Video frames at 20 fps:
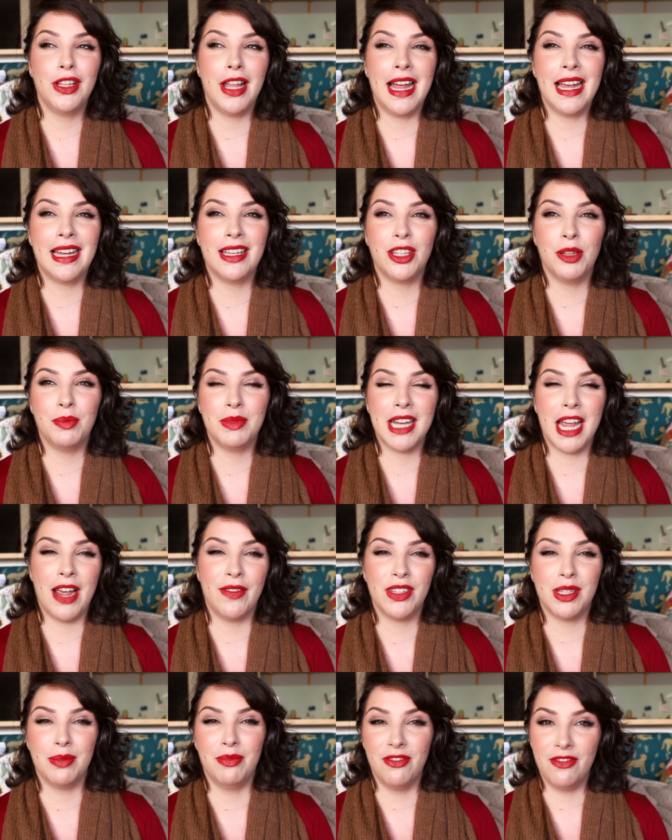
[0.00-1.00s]
like them to
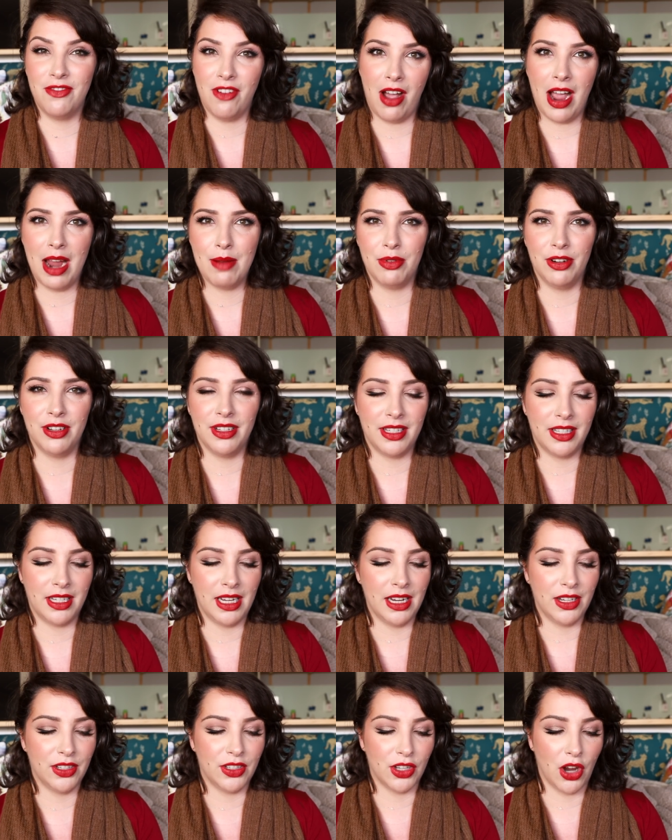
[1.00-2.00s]
have some
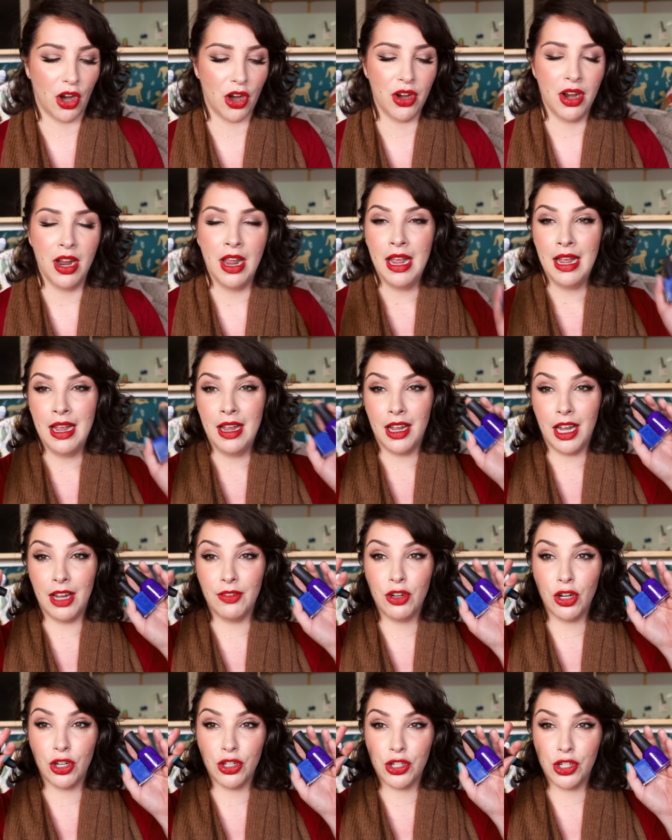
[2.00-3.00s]
vibrancy. So
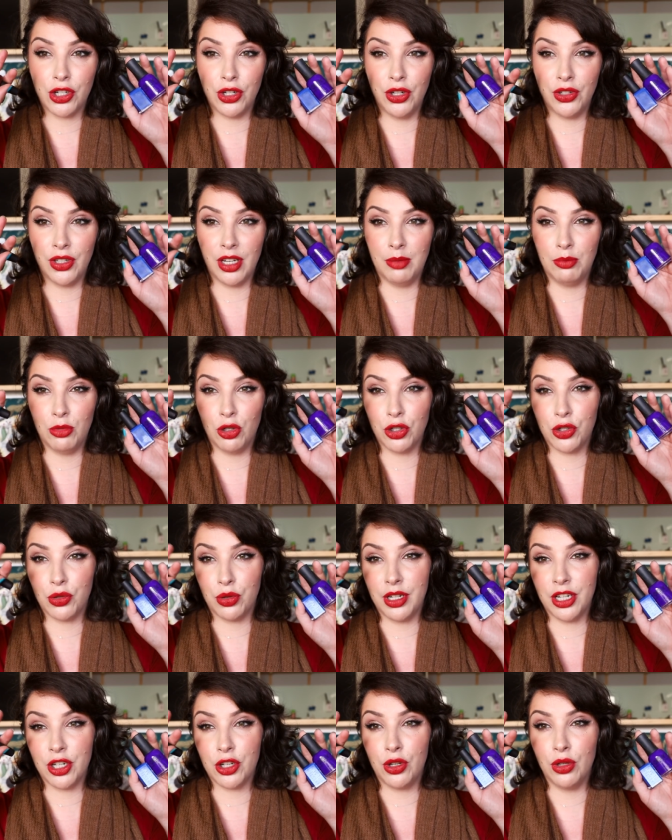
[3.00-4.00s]
I've got two that are more
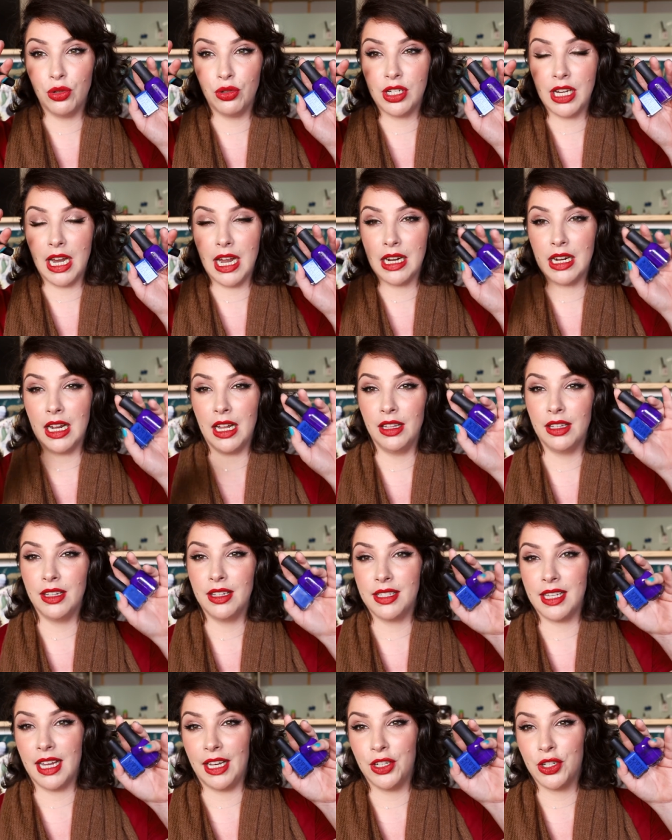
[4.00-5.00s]
traditional dark
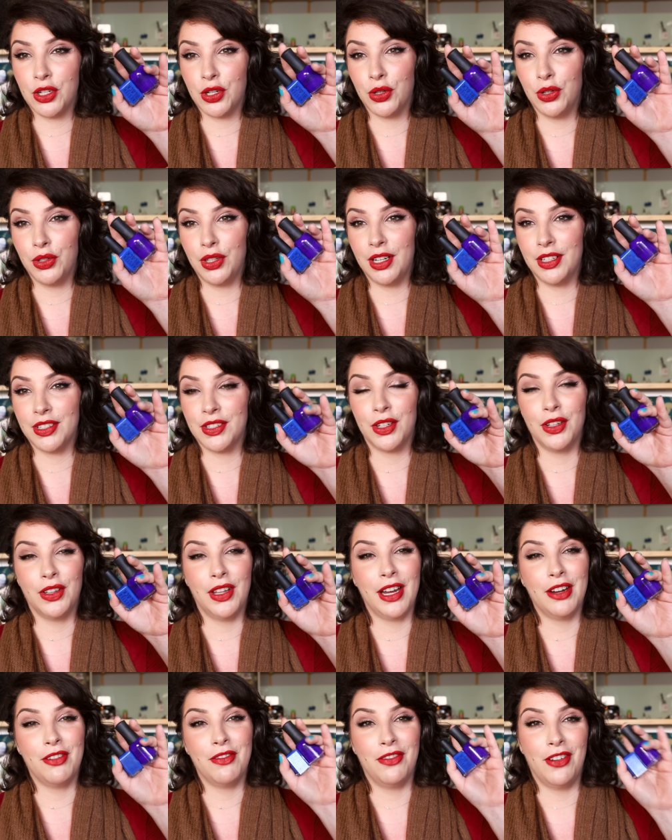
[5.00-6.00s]
colors and two that are sort of
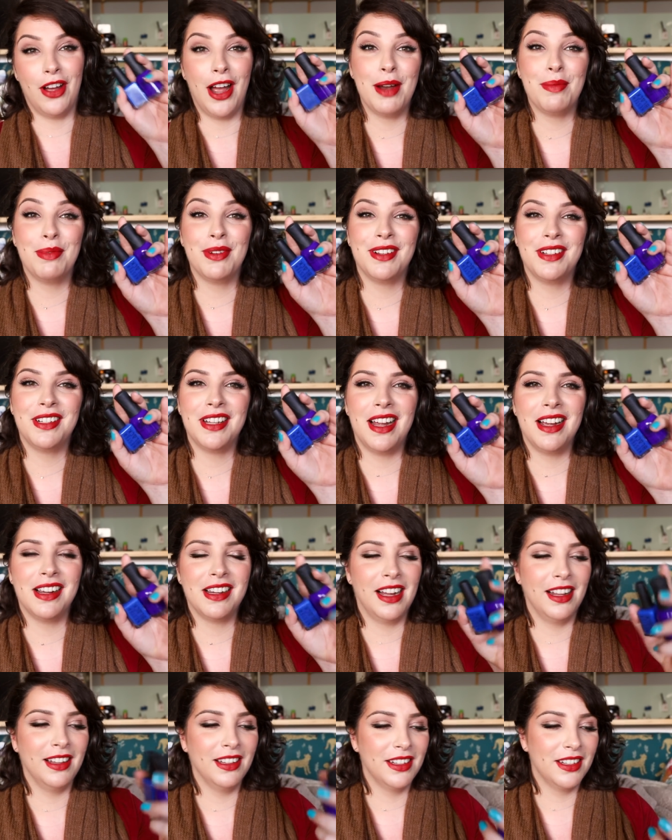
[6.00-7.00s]
like vibrant dark
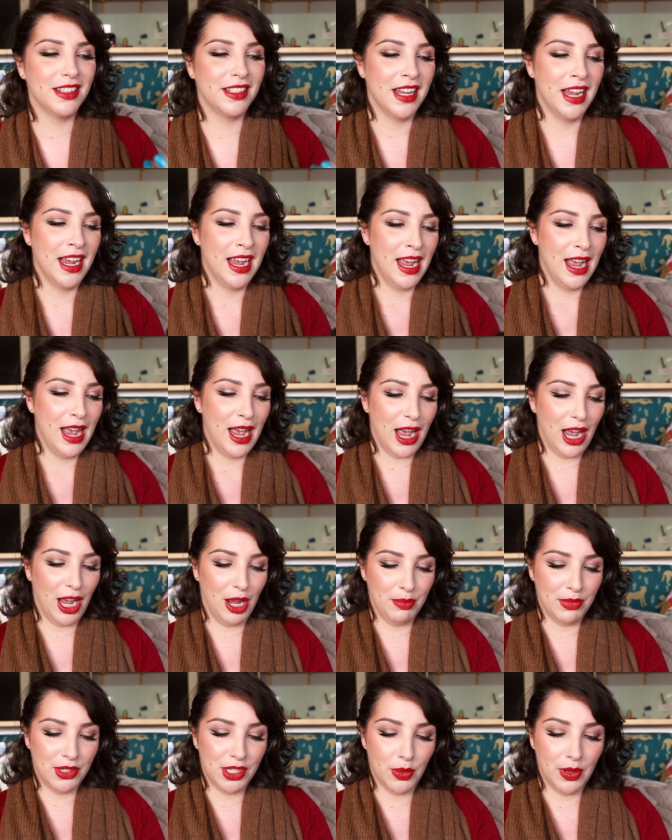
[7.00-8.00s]
colors.
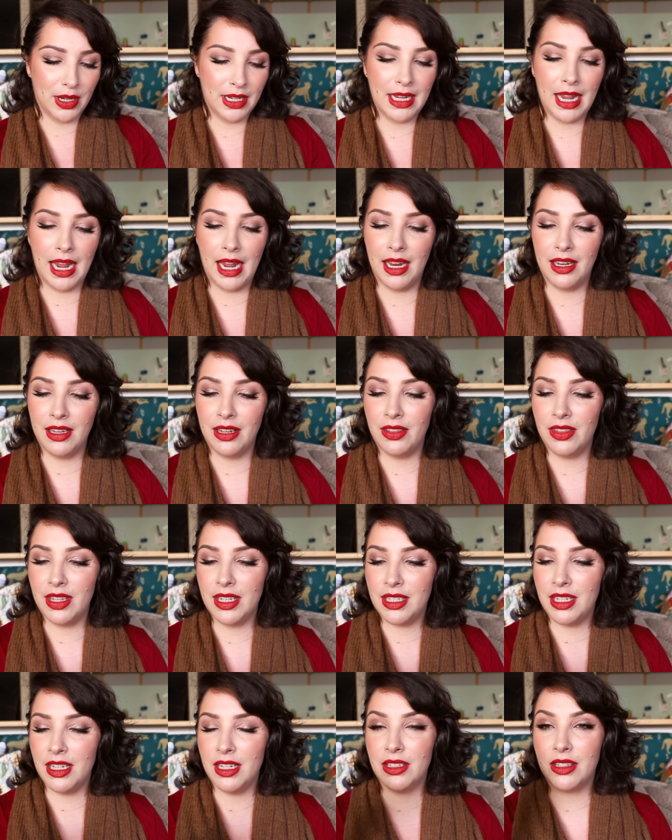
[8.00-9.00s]
So again,
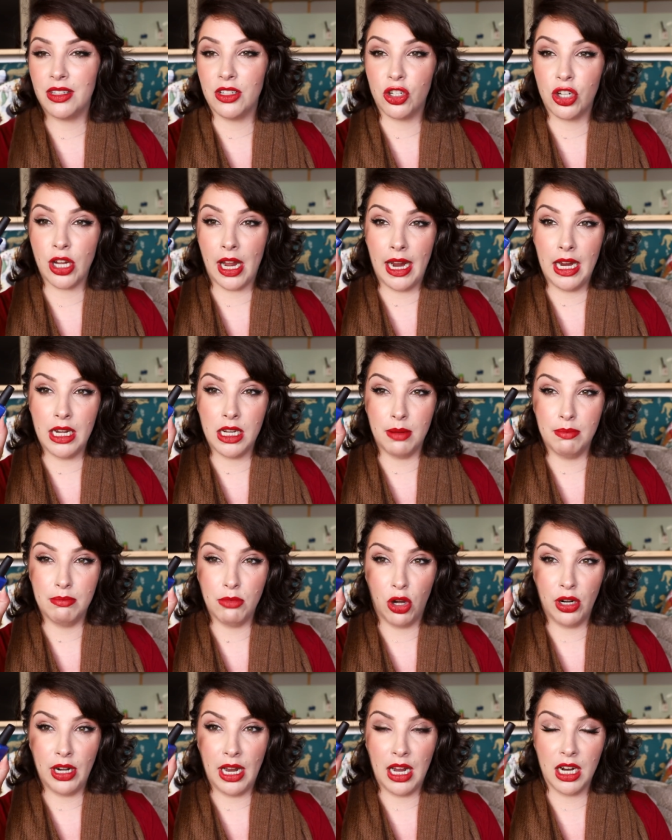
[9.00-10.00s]
this is the shade
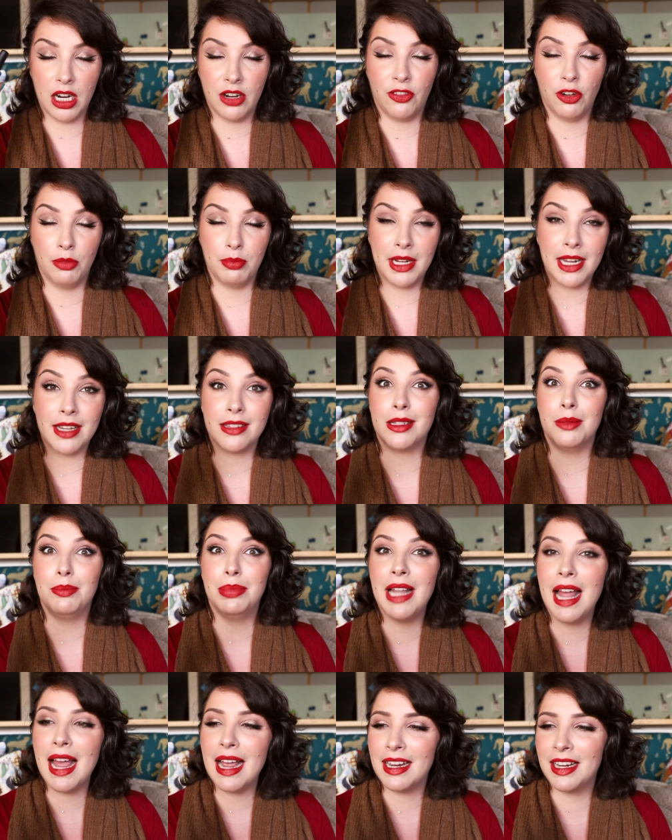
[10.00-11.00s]
Monarch from Kester
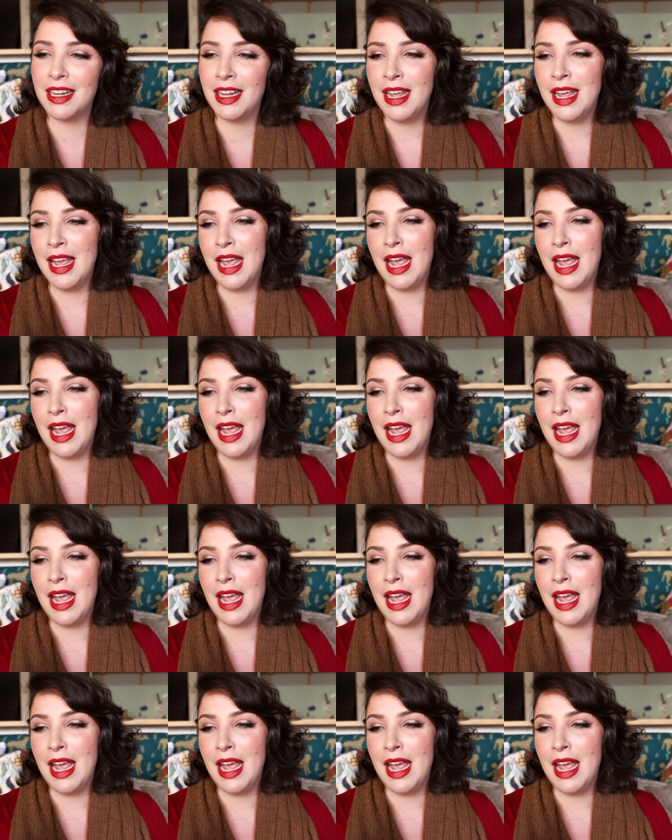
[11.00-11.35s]
Black.